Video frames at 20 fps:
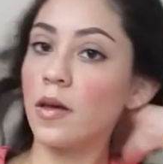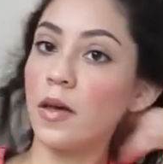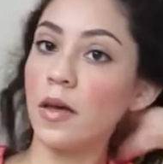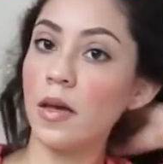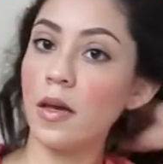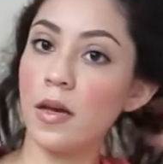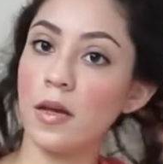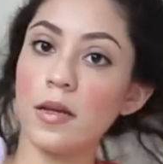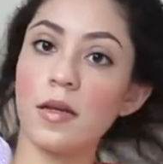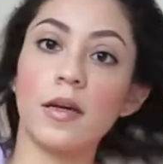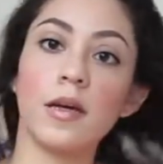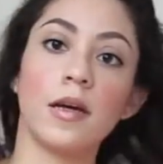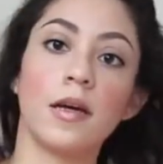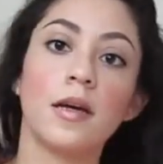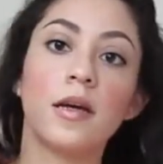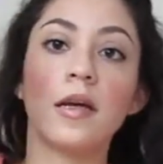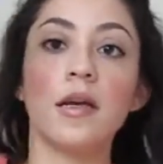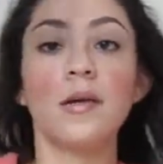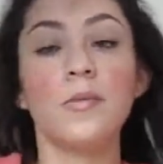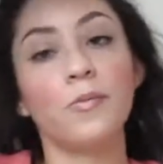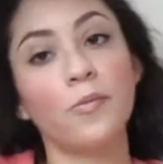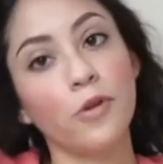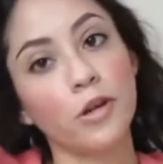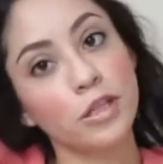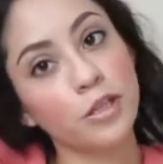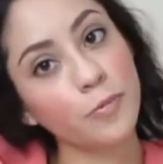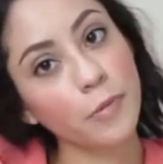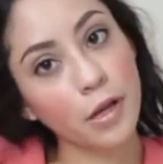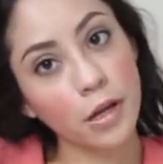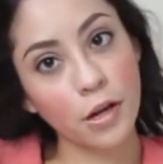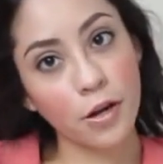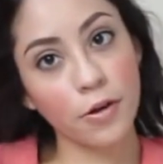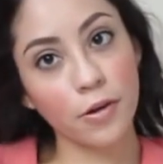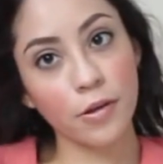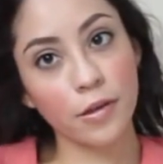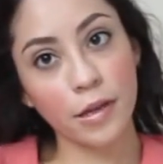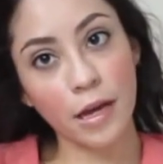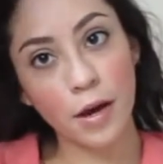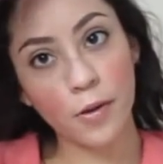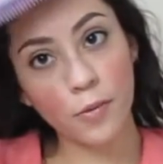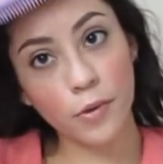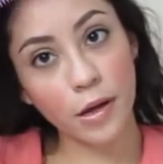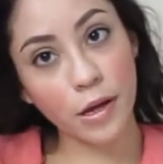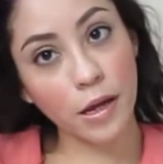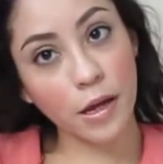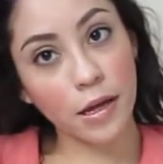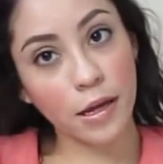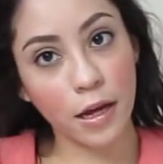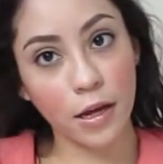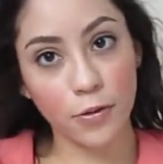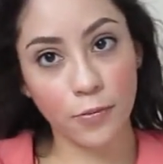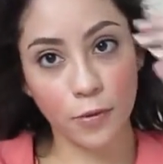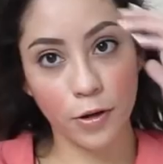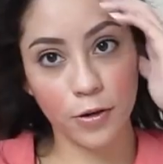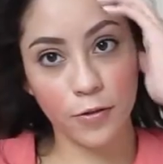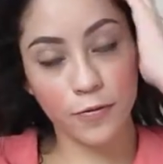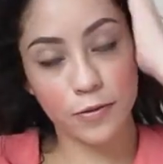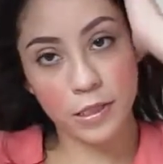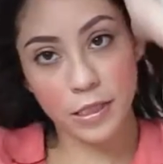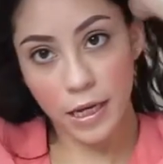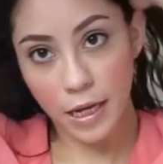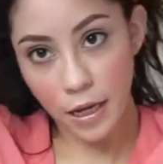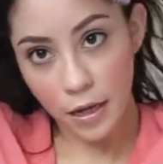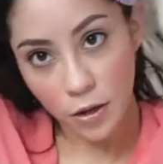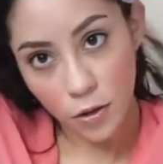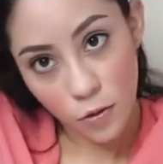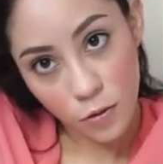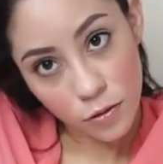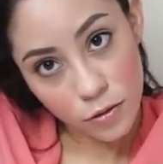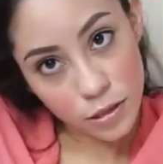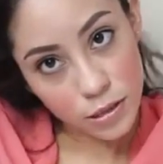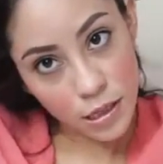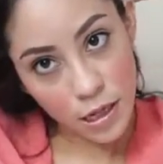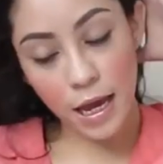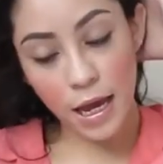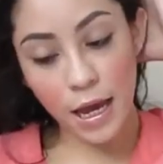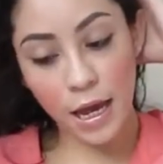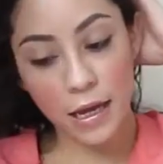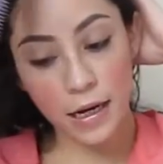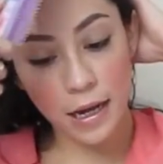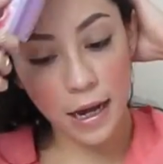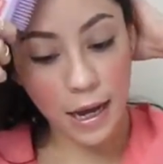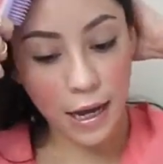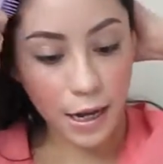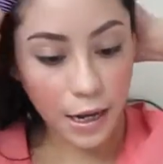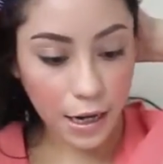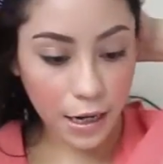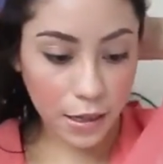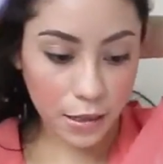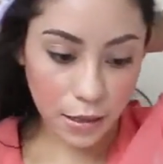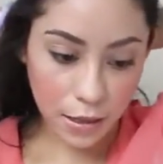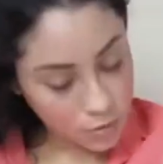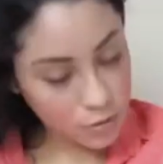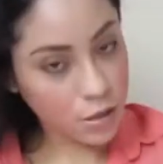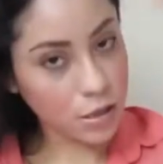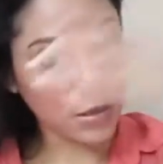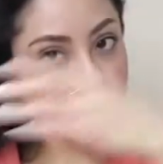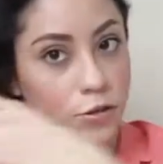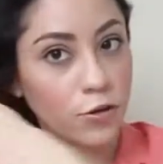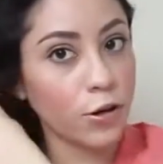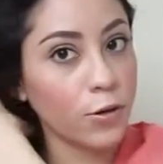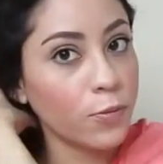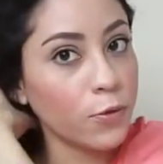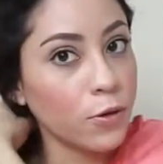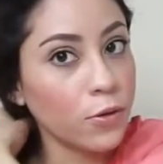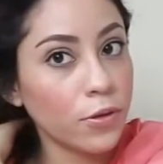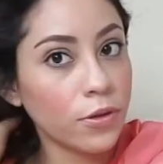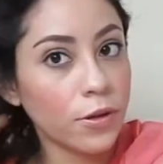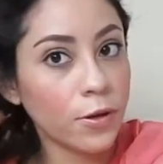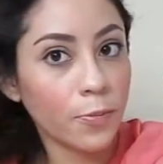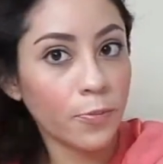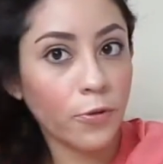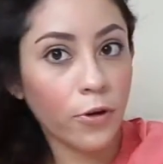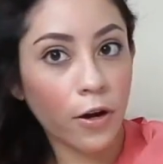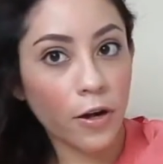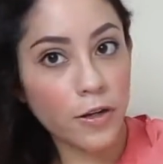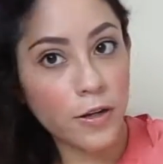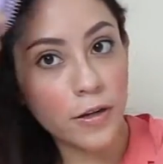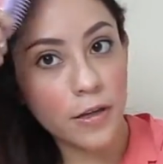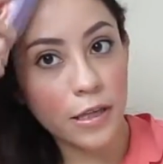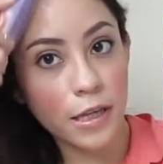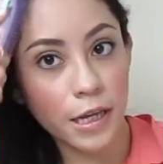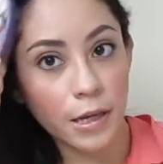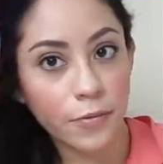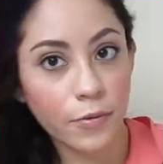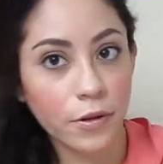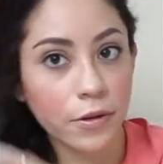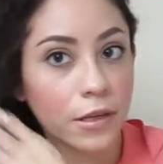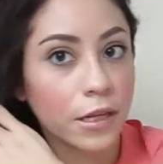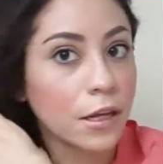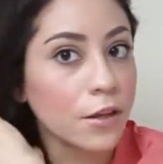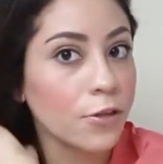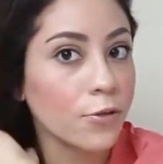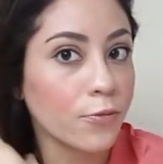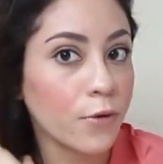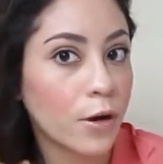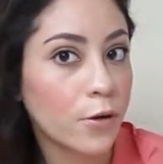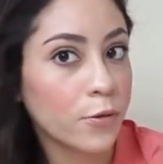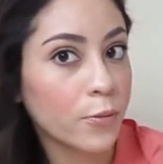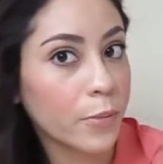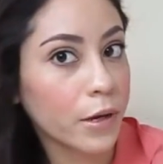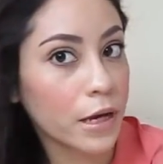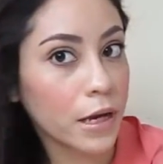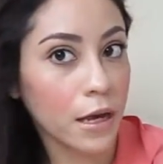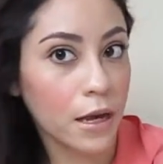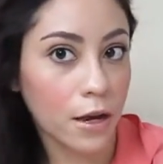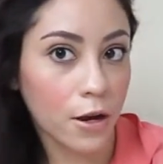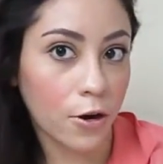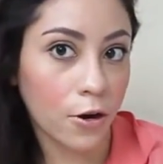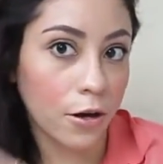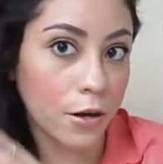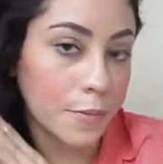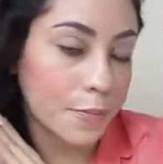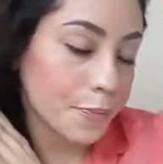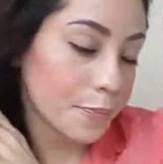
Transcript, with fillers: and I brush my hair that way I get rid of tangles and I distribute the product evenly throughout my hair